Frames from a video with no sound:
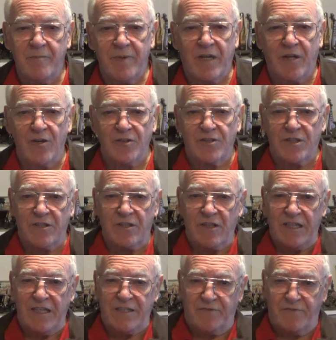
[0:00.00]
because
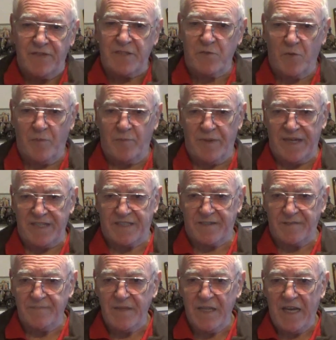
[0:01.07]
it's visual
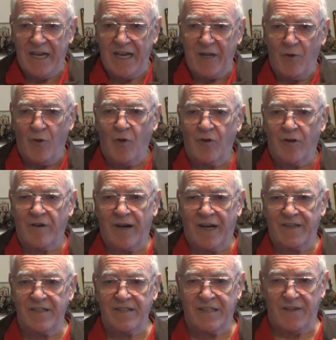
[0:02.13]
based and all
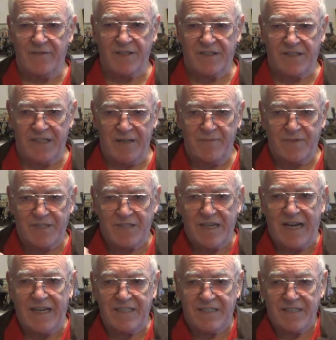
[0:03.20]
characters have the same
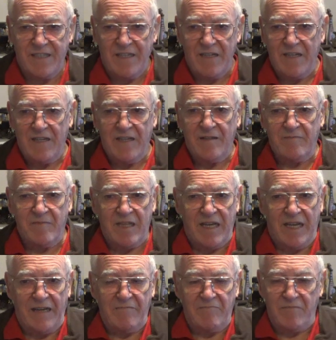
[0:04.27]
size
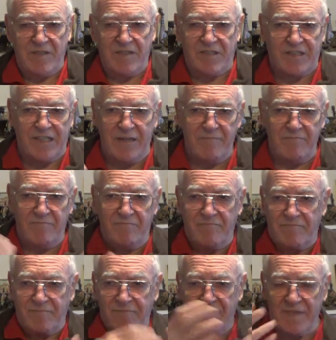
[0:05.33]
and the
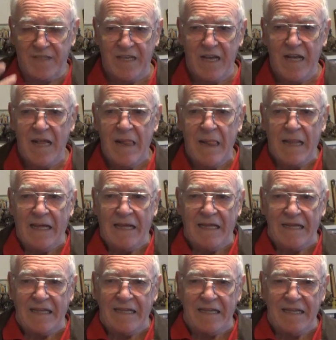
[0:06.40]
same thing.
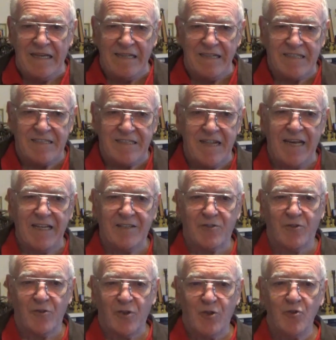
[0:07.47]
It is thanks
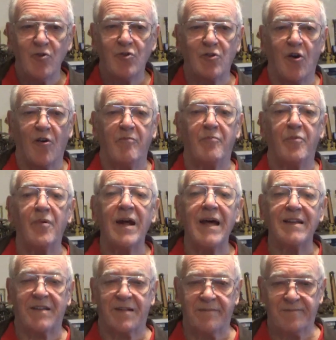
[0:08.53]
to the use of
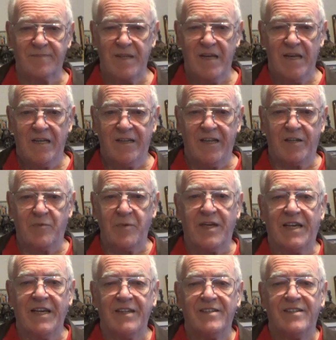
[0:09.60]
breadth that we
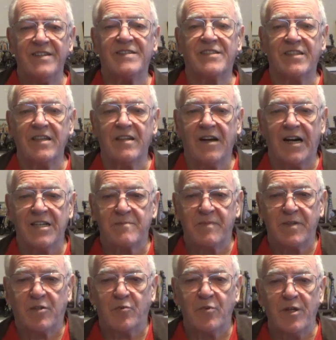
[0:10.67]
can distinguish
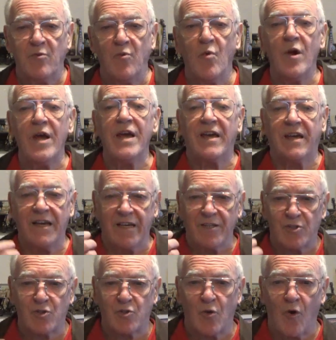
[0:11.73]
between weak and
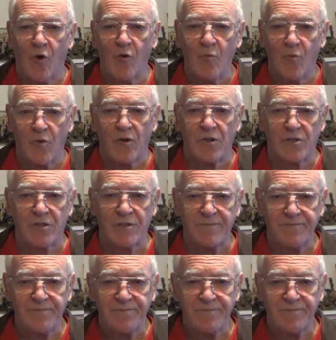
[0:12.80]
strong words.